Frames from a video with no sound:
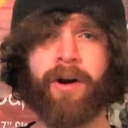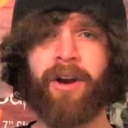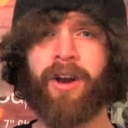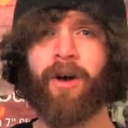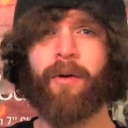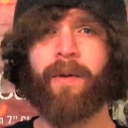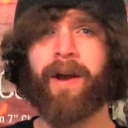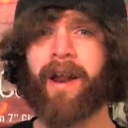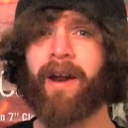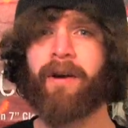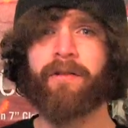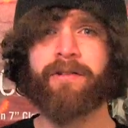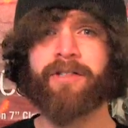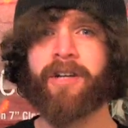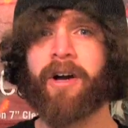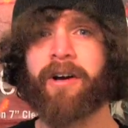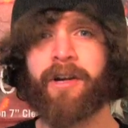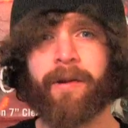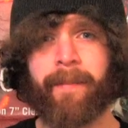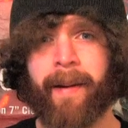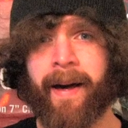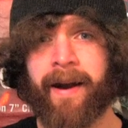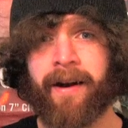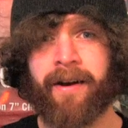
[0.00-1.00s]
know what I don't
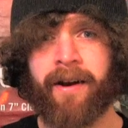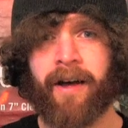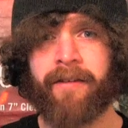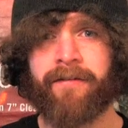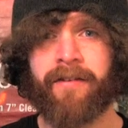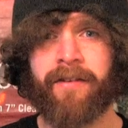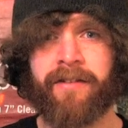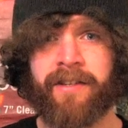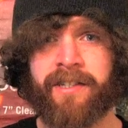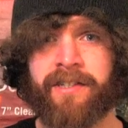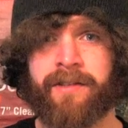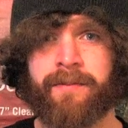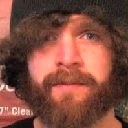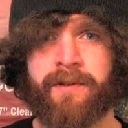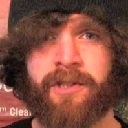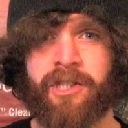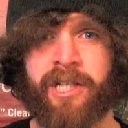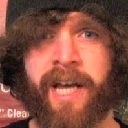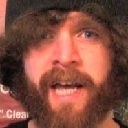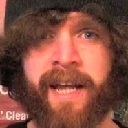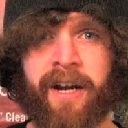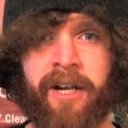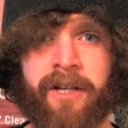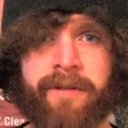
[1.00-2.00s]
talk about enough on this
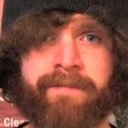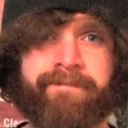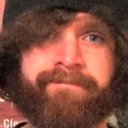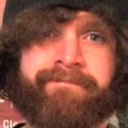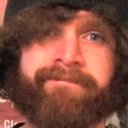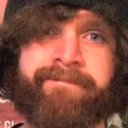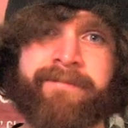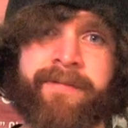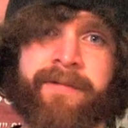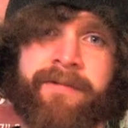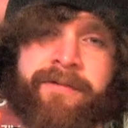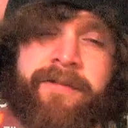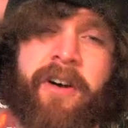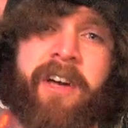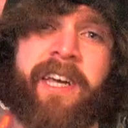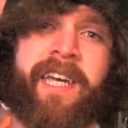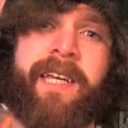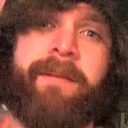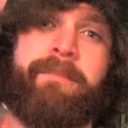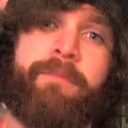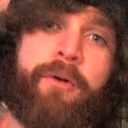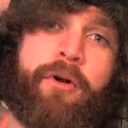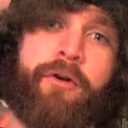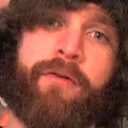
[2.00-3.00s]
channel?
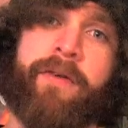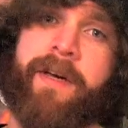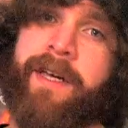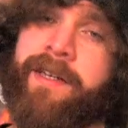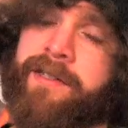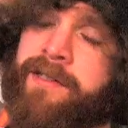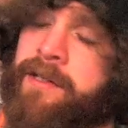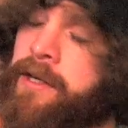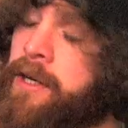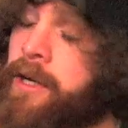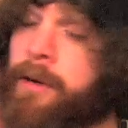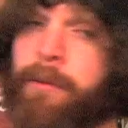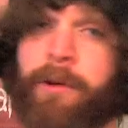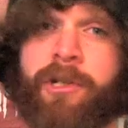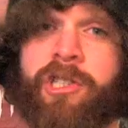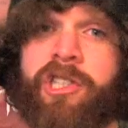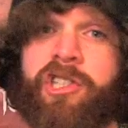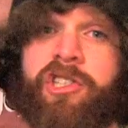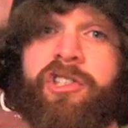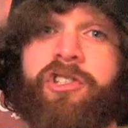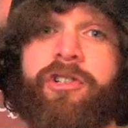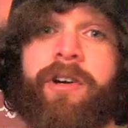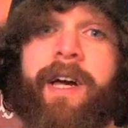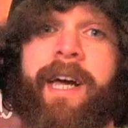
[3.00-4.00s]
Fucking movies. Which
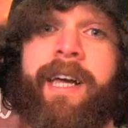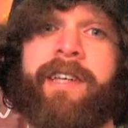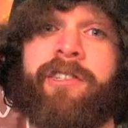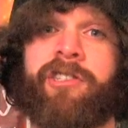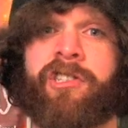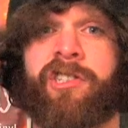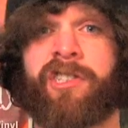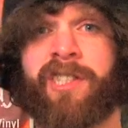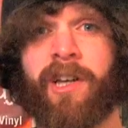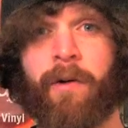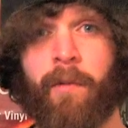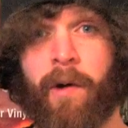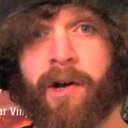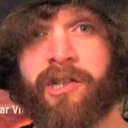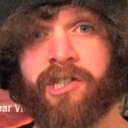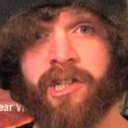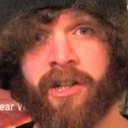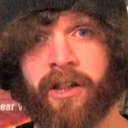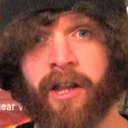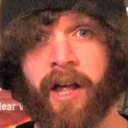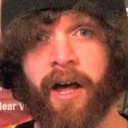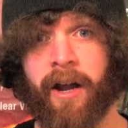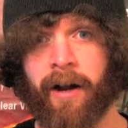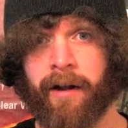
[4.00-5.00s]
is strange, because I watch a
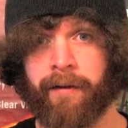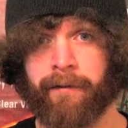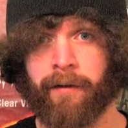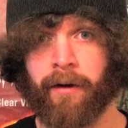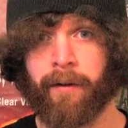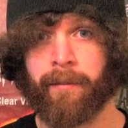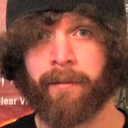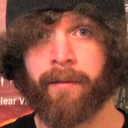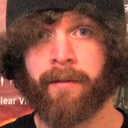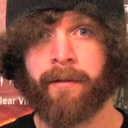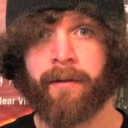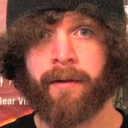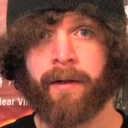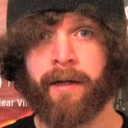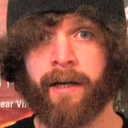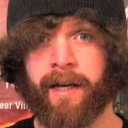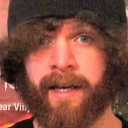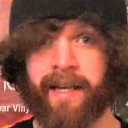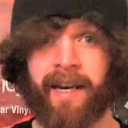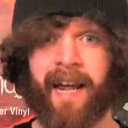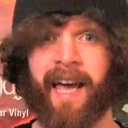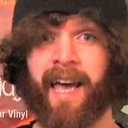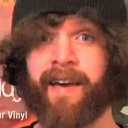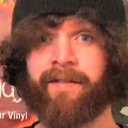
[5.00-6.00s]
lot of them.
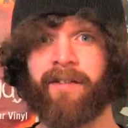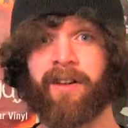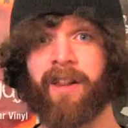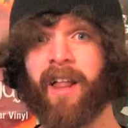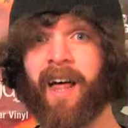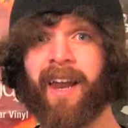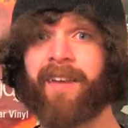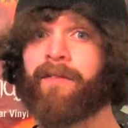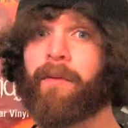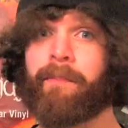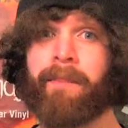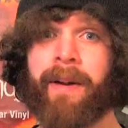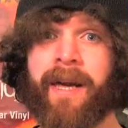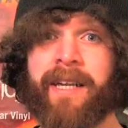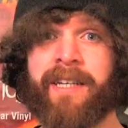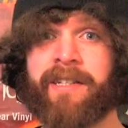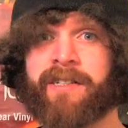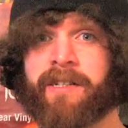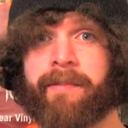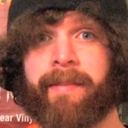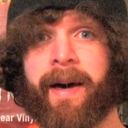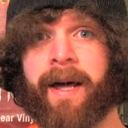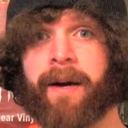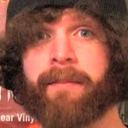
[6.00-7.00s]
And I have a lot of
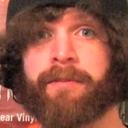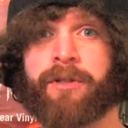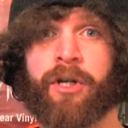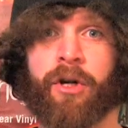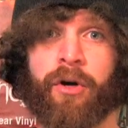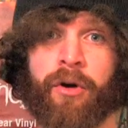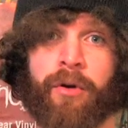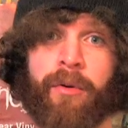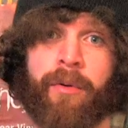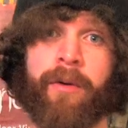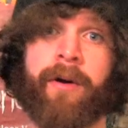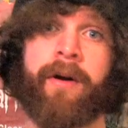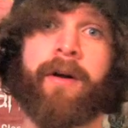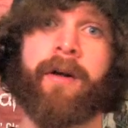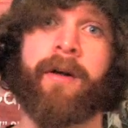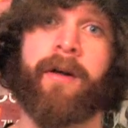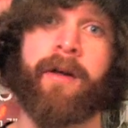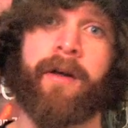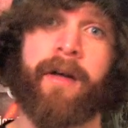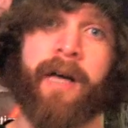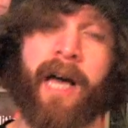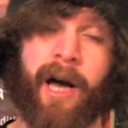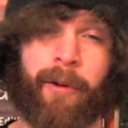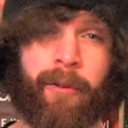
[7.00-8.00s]
opinions about them too.
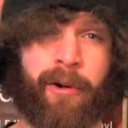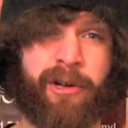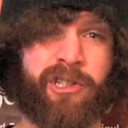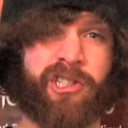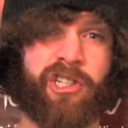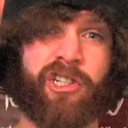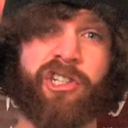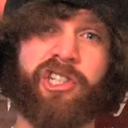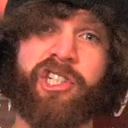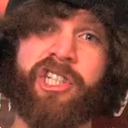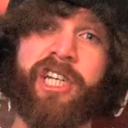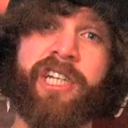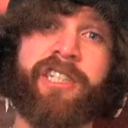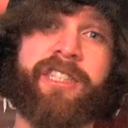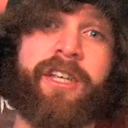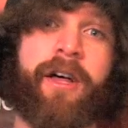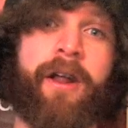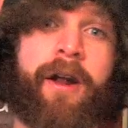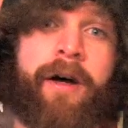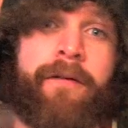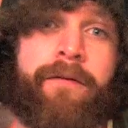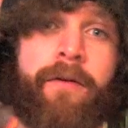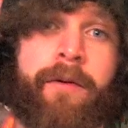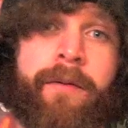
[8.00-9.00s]
I watched a shit
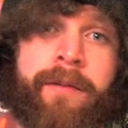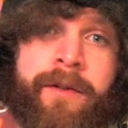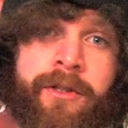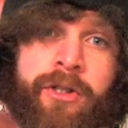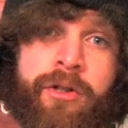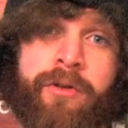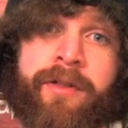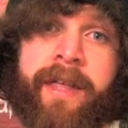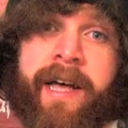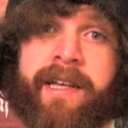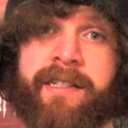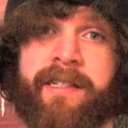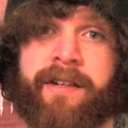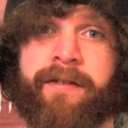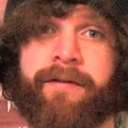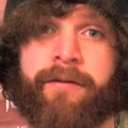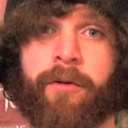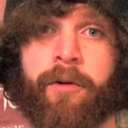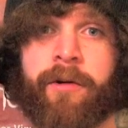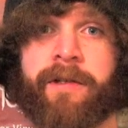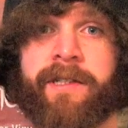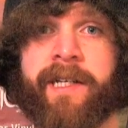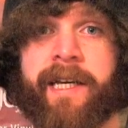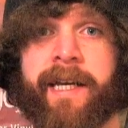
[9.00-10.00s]
ton of them in
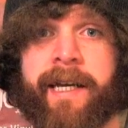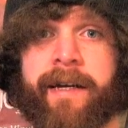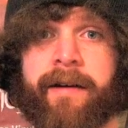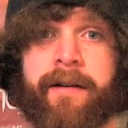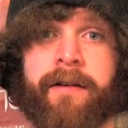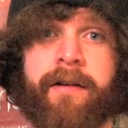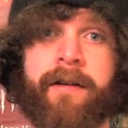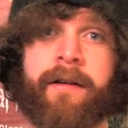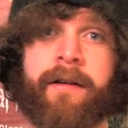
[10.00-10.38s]
2014.